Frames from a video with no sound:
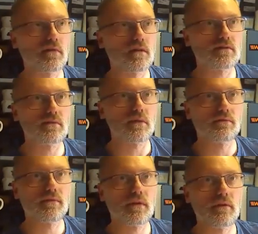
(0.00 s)
I was one
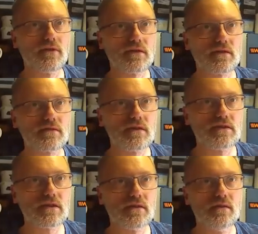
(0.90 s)
physics
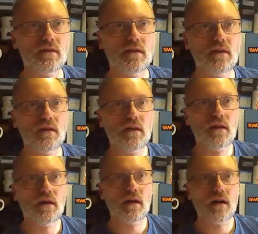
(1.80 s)
teacher.
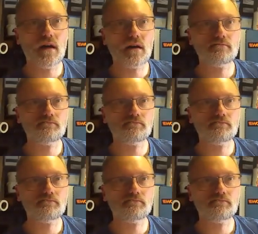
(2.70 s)
But